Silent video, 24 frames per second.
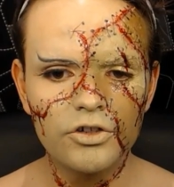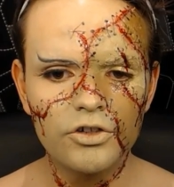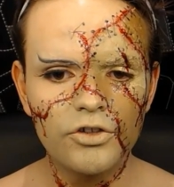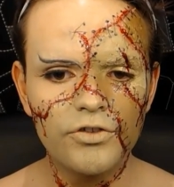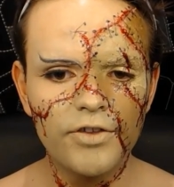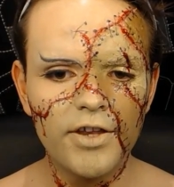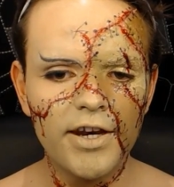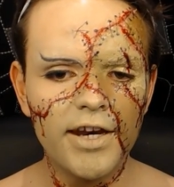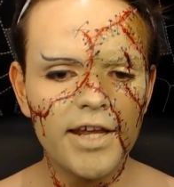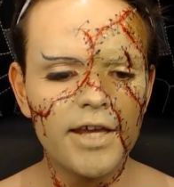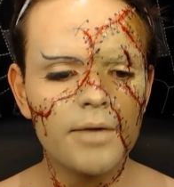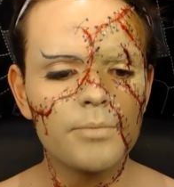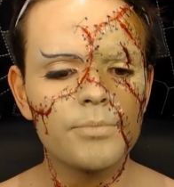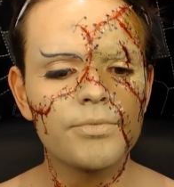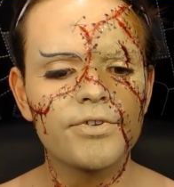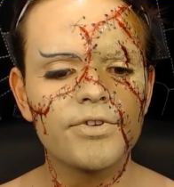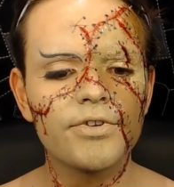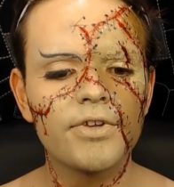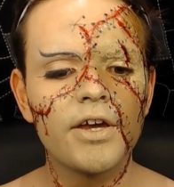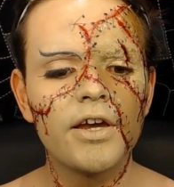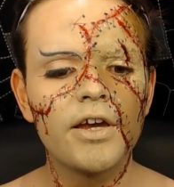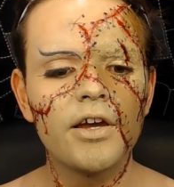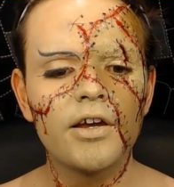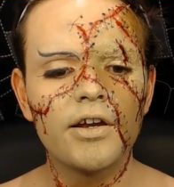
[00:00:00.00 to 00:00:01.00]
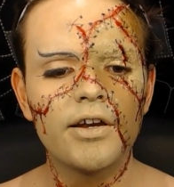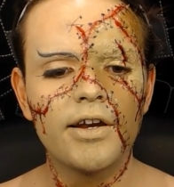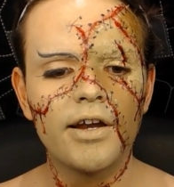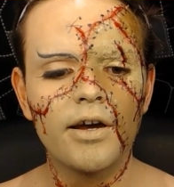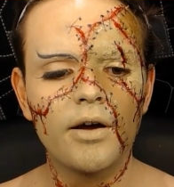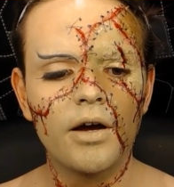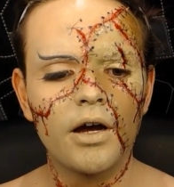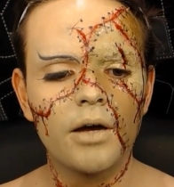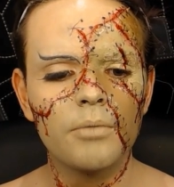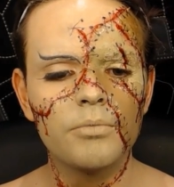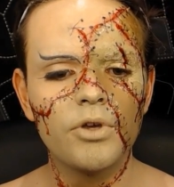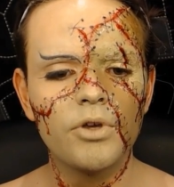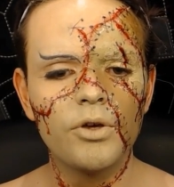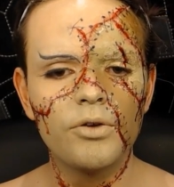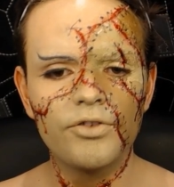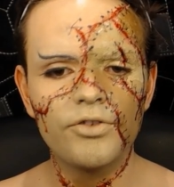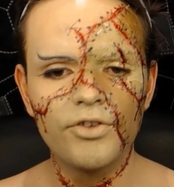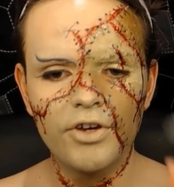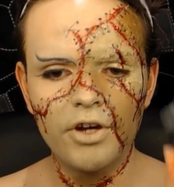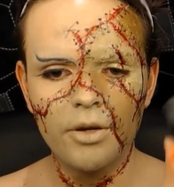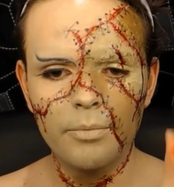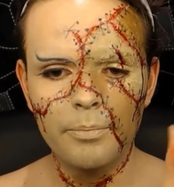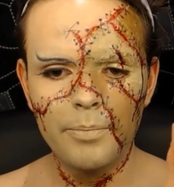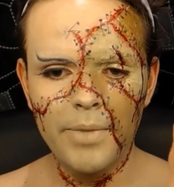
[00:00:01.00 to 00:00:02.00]
I'm going to do the lips. Now I'm
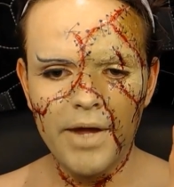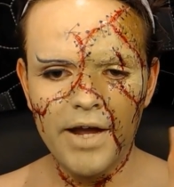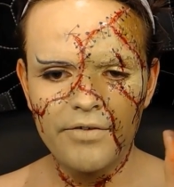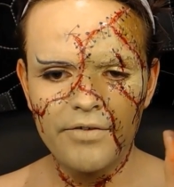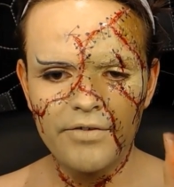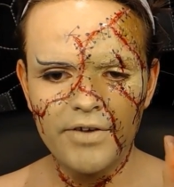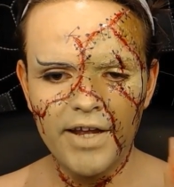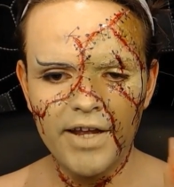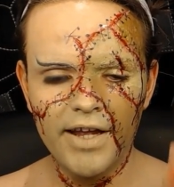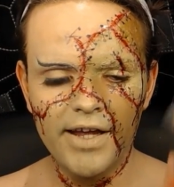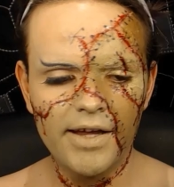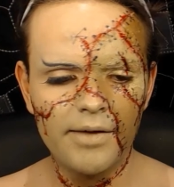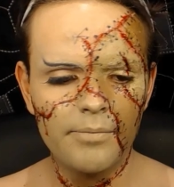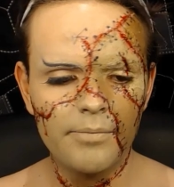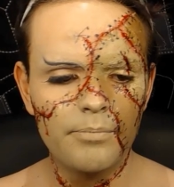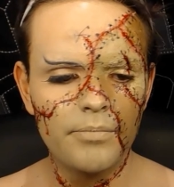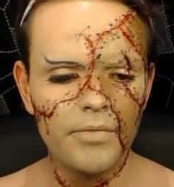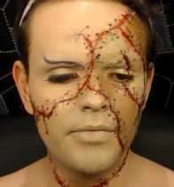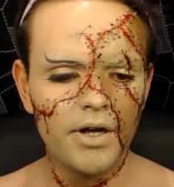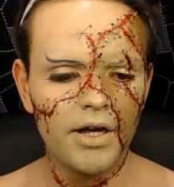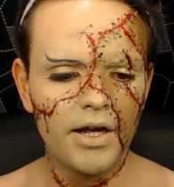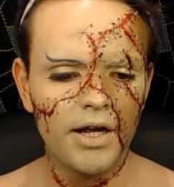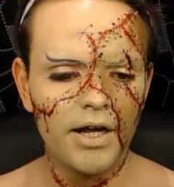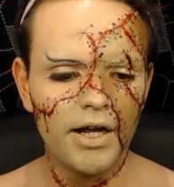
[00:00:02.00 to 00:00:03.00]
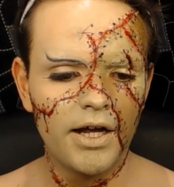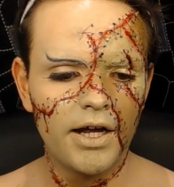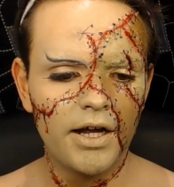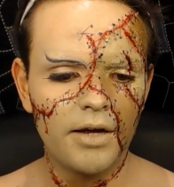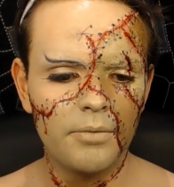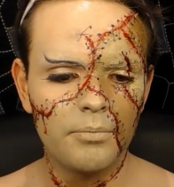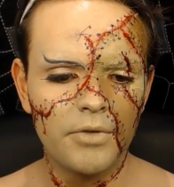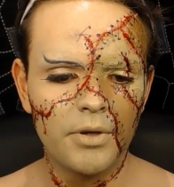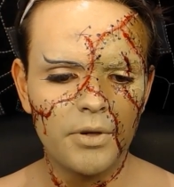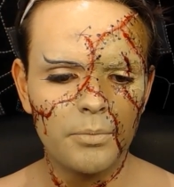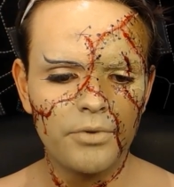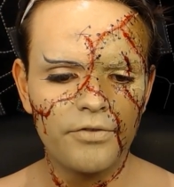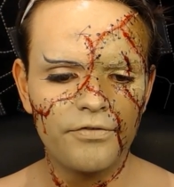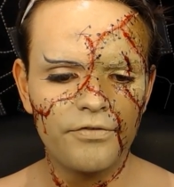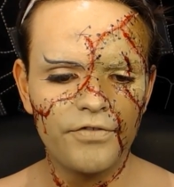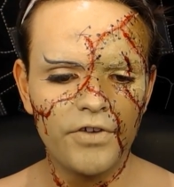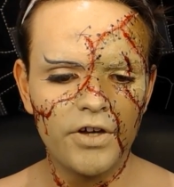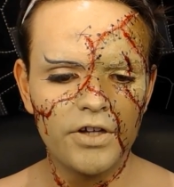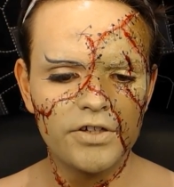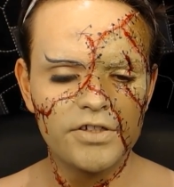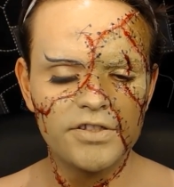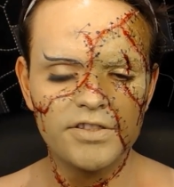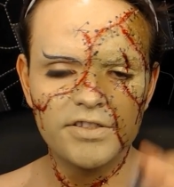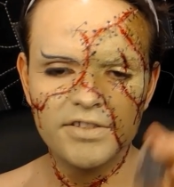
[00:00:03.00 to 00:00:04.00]
using a Barry M um, number
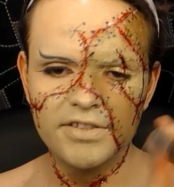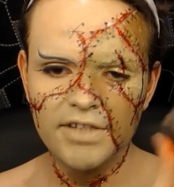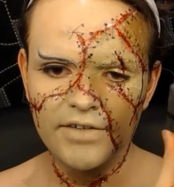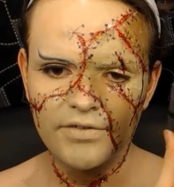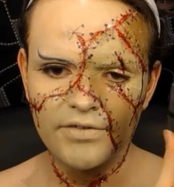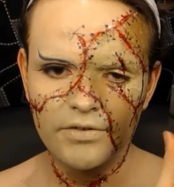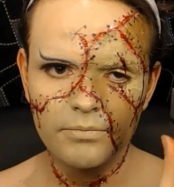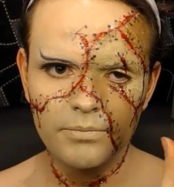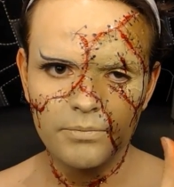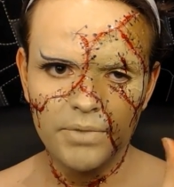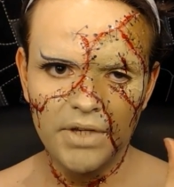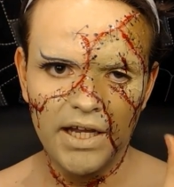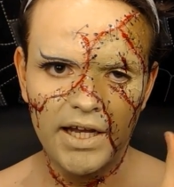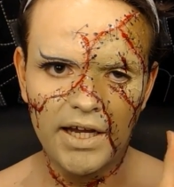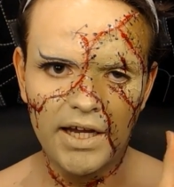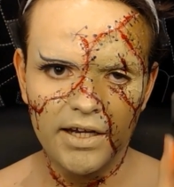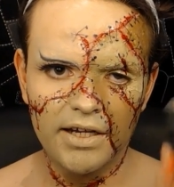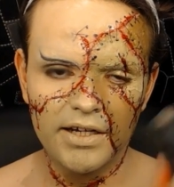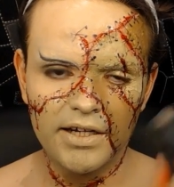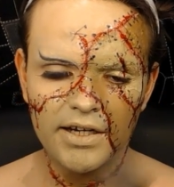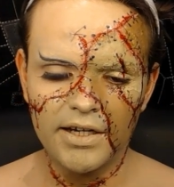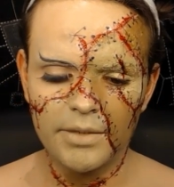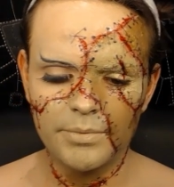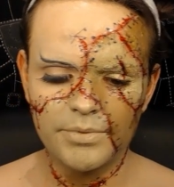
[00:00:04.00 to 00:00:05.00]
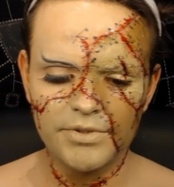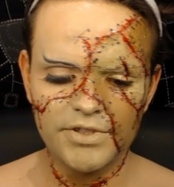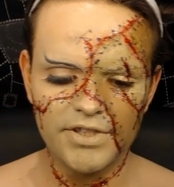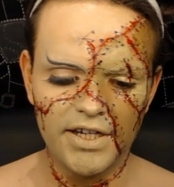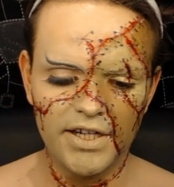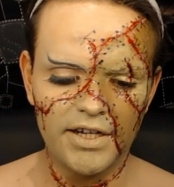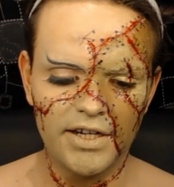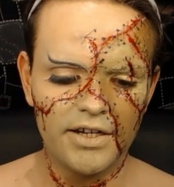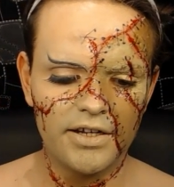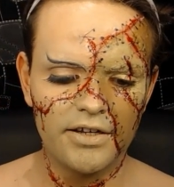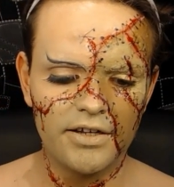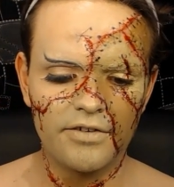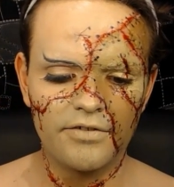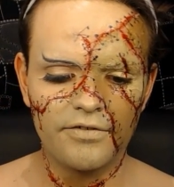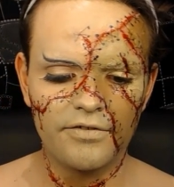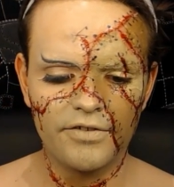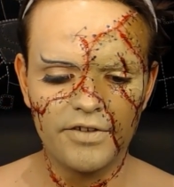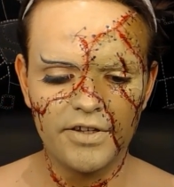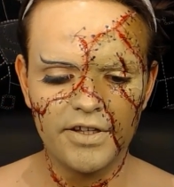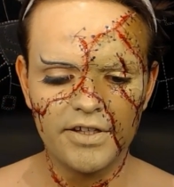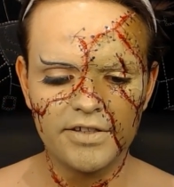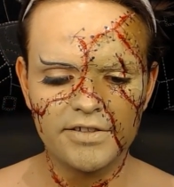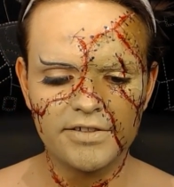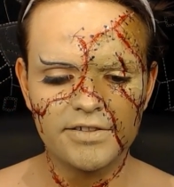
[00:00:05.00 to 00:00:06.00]
37 black lipstick
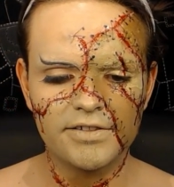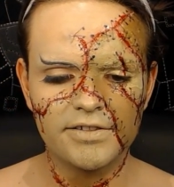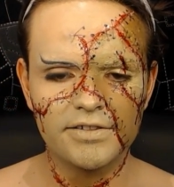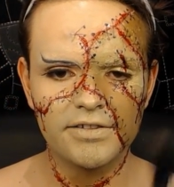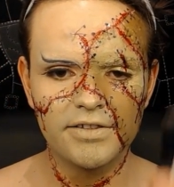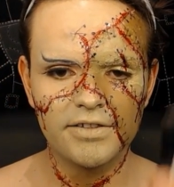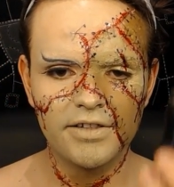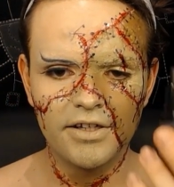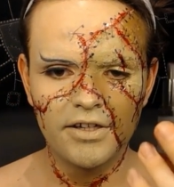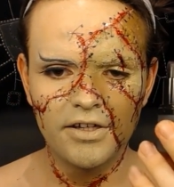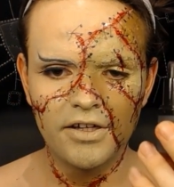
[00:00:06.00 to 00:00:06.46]
for this.